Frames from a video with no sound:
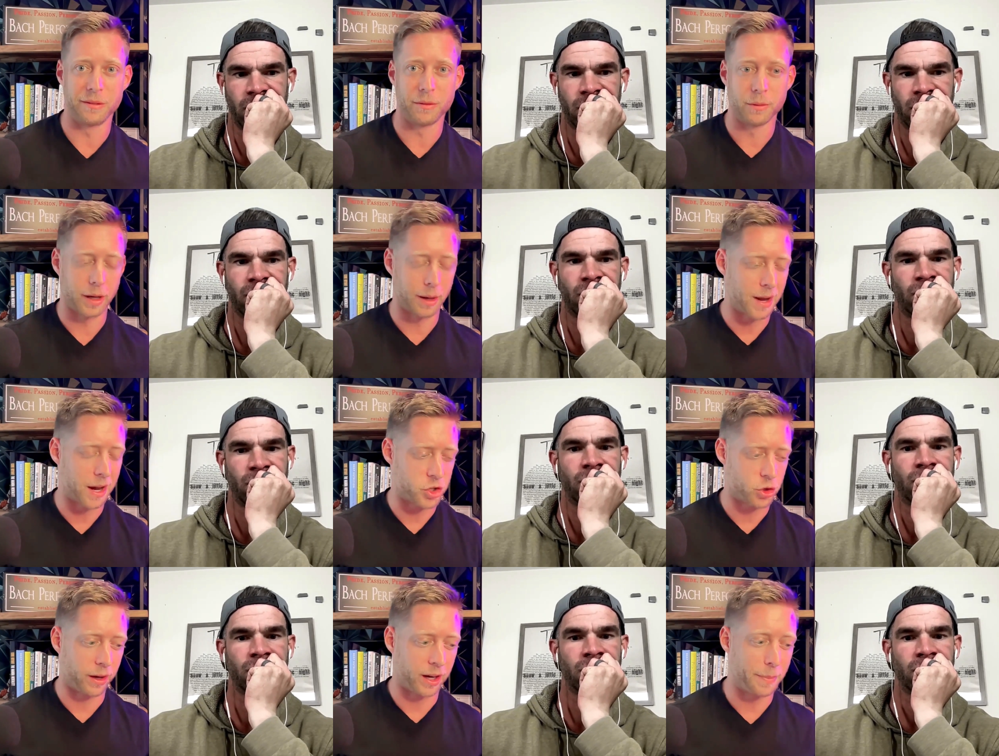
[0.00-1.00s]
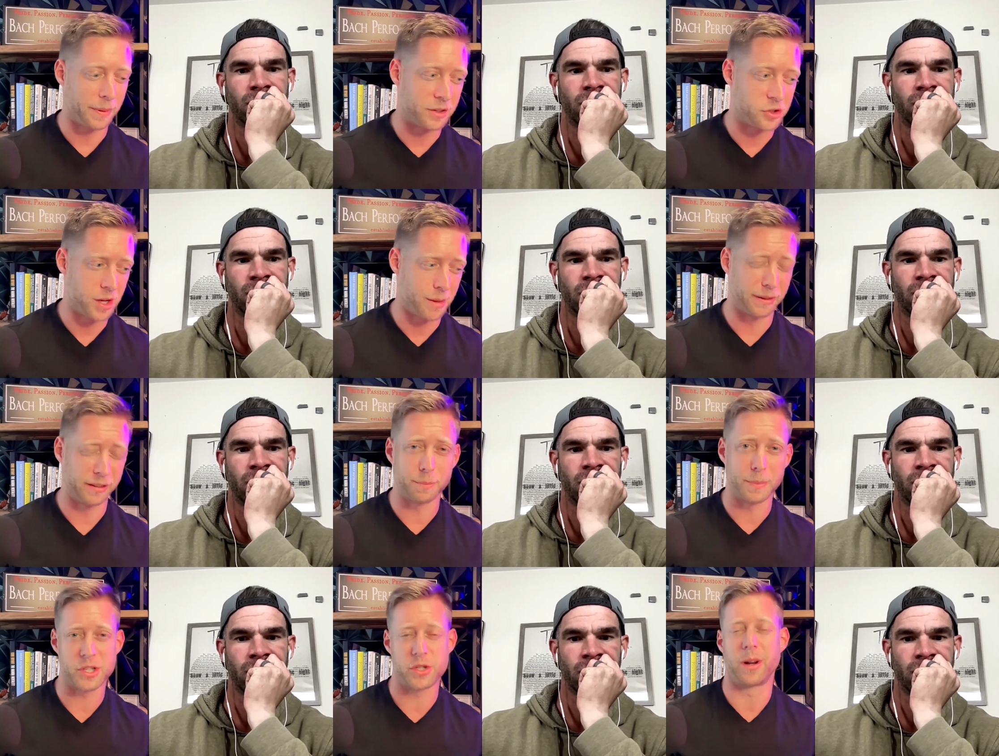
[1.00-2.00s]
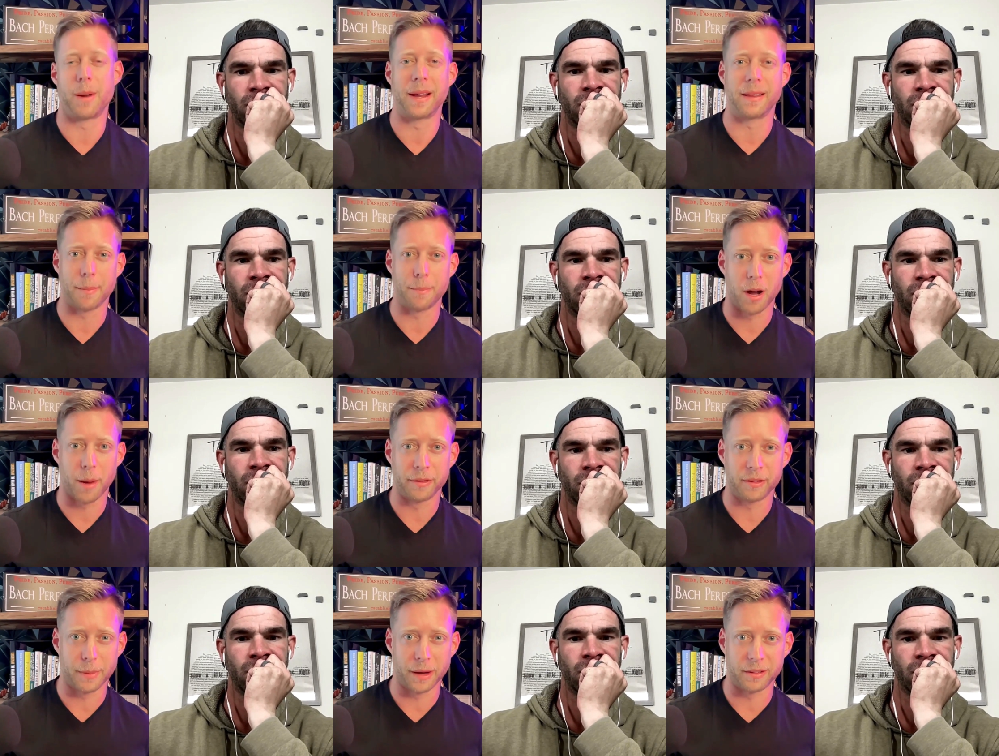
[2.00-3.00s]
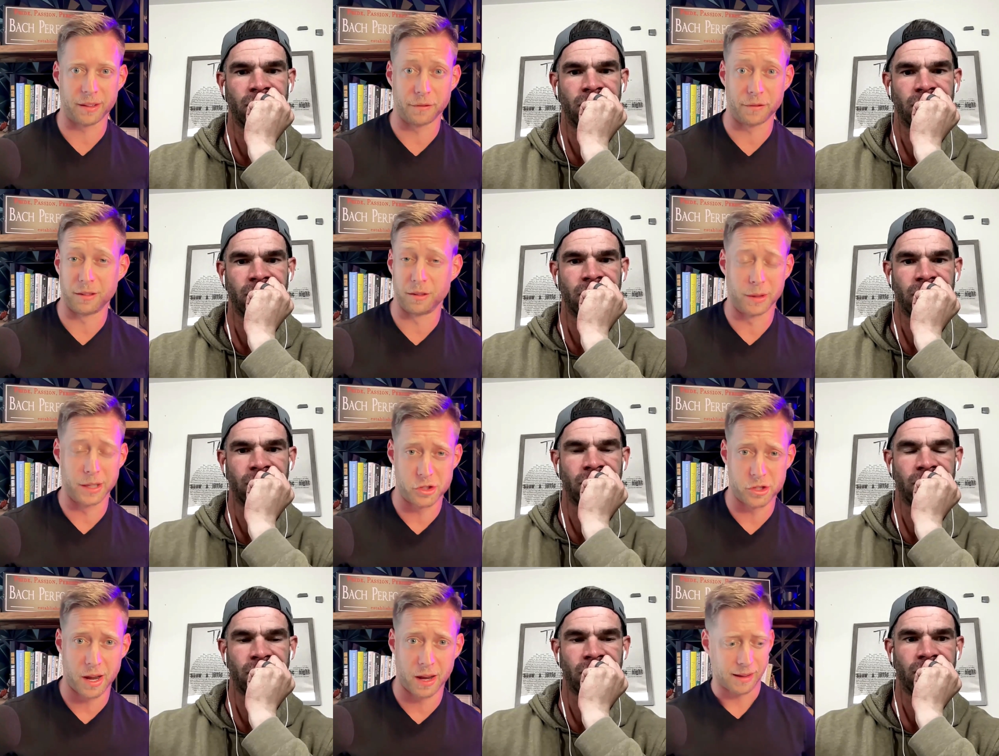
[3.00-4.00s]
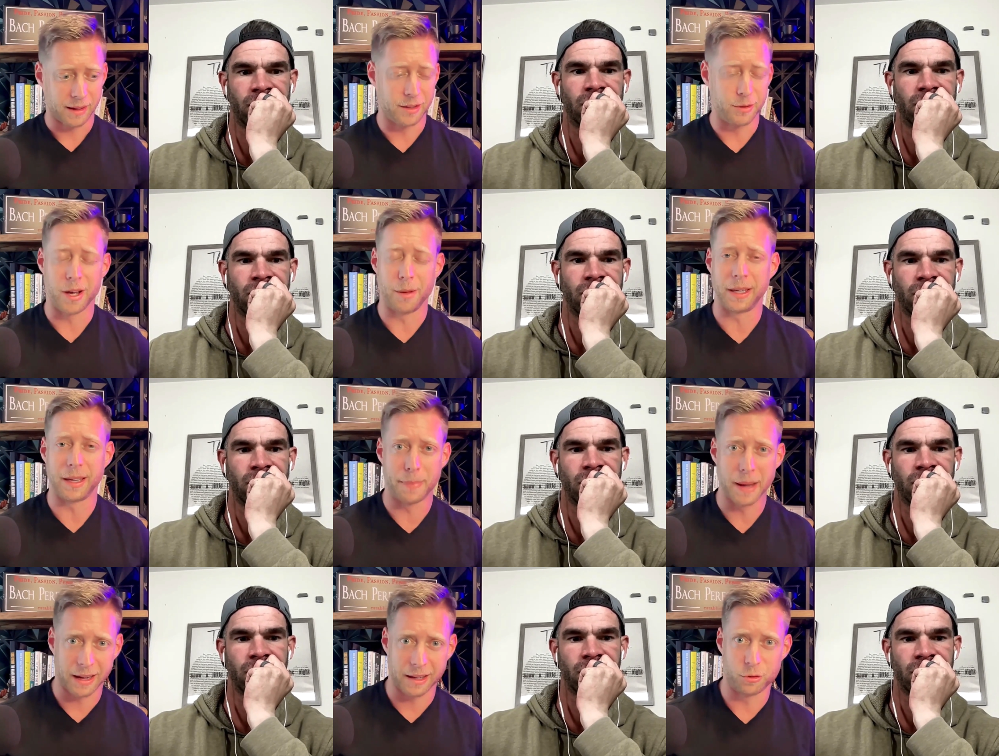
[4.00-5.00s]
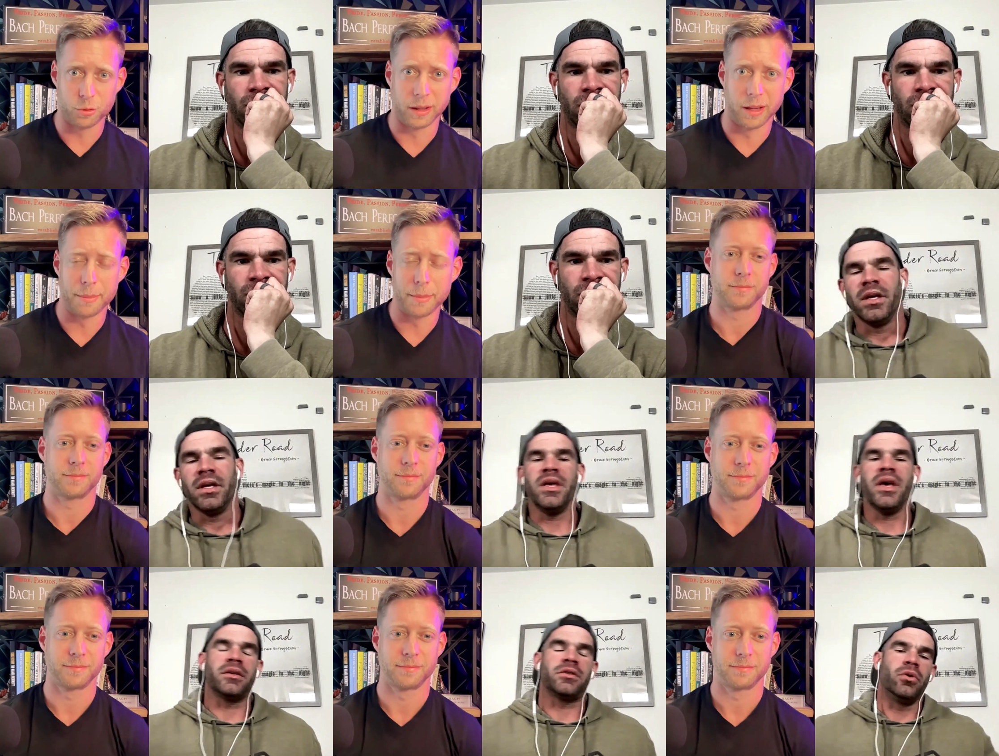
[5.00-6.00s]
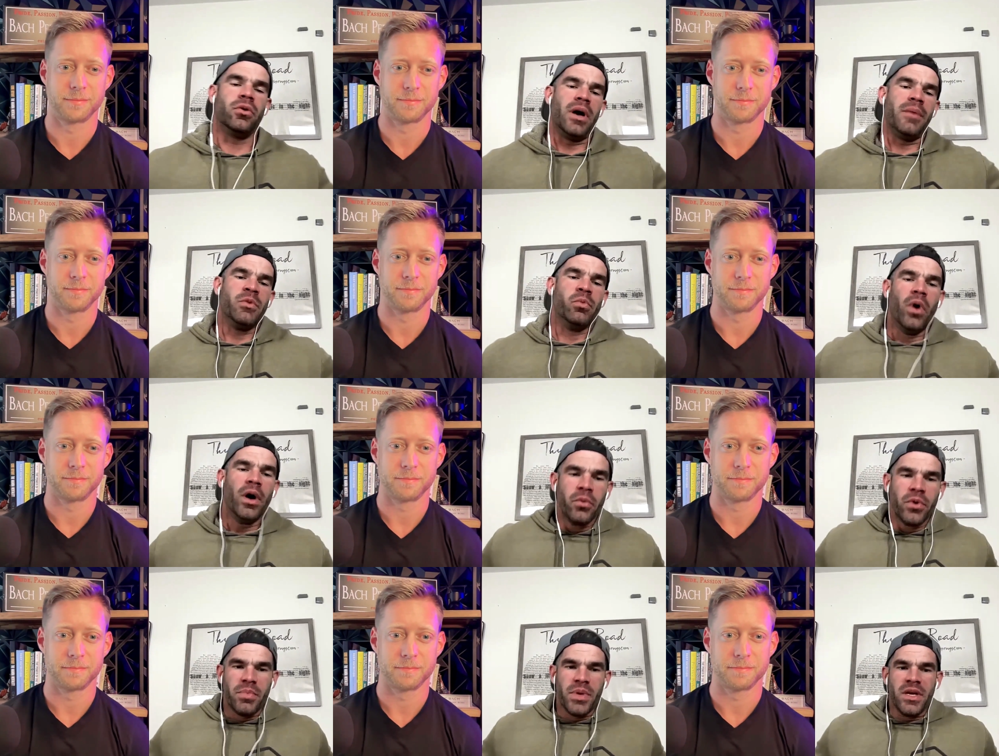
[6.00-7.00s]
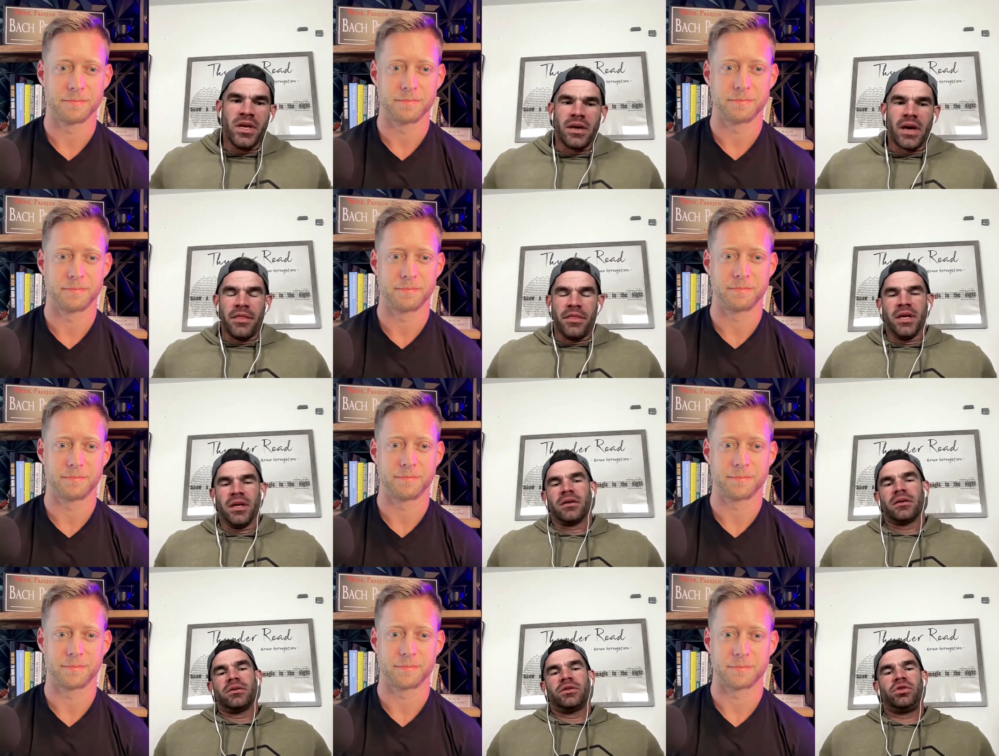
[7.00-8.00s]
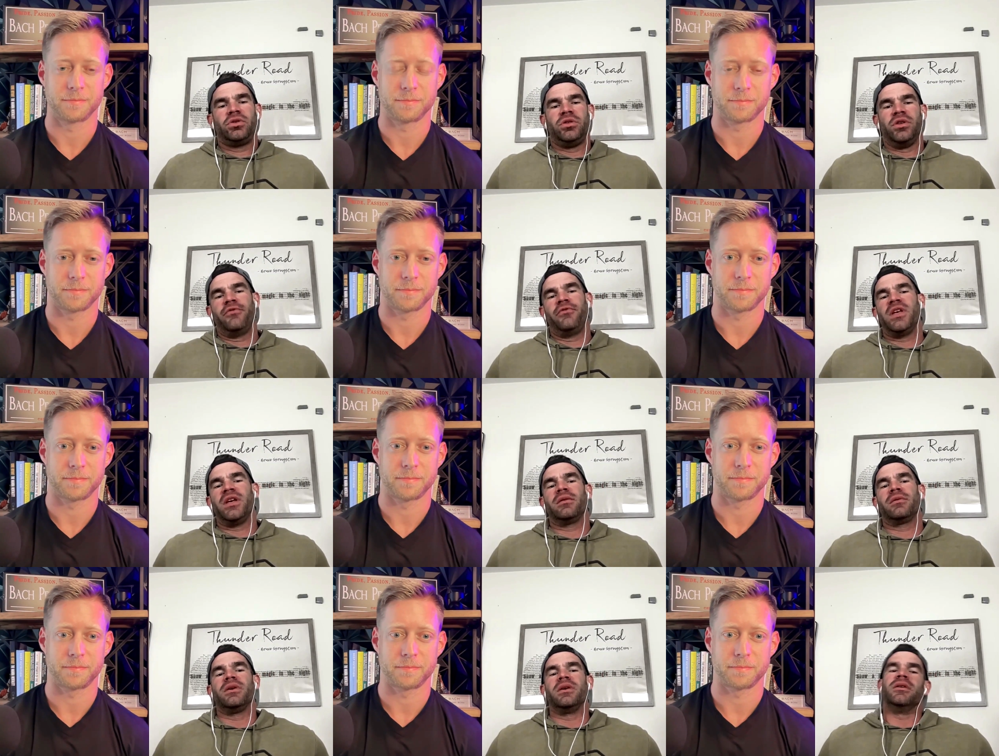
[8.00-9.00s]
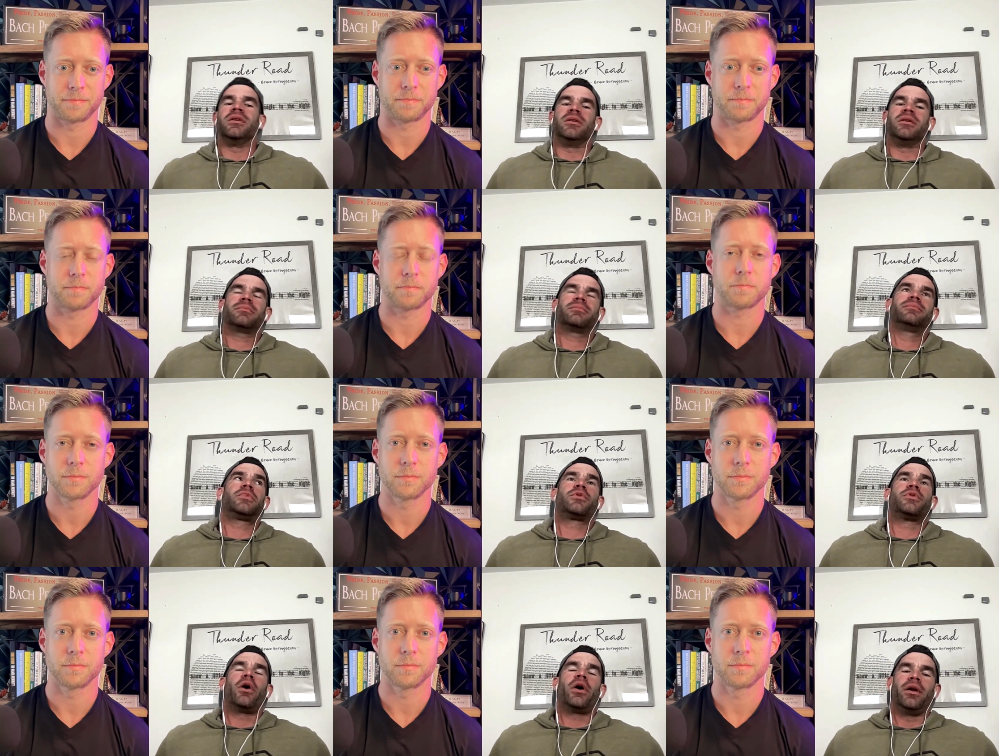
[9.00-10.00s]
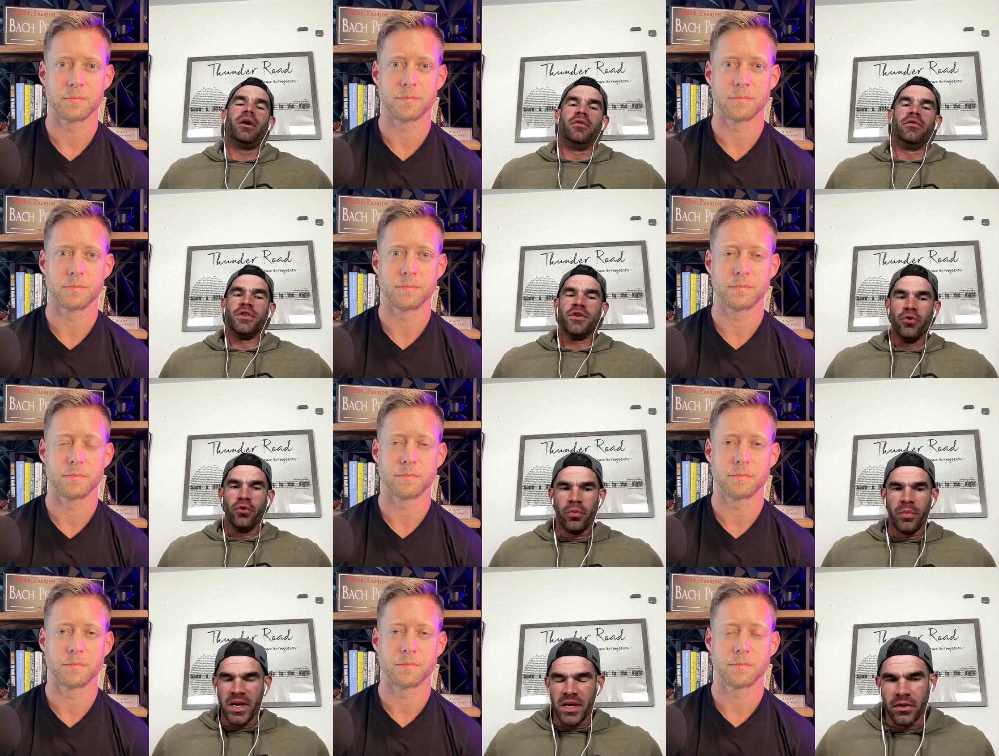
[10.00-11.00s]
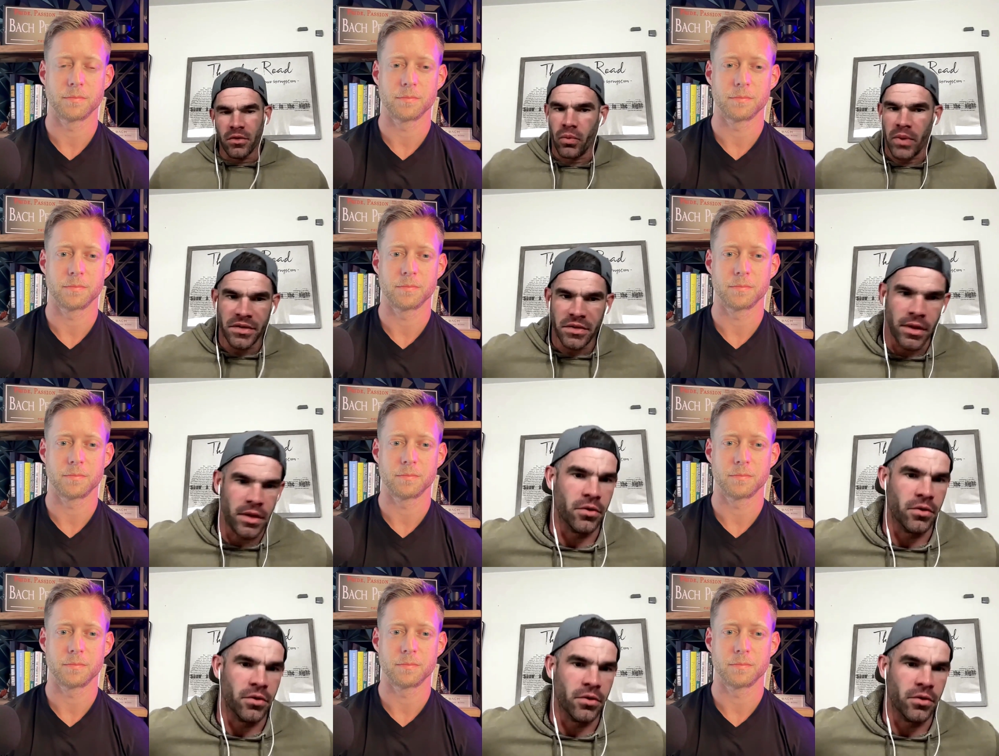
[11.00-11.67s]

Speaker 1: when I'm not showing up at the gym, especially when I make that promise to myself to do it each day. Can you help me get back into alignment?
Speaker 2: Yeah. So, I mean, one would be, I think, shifting the thought of you being the reason that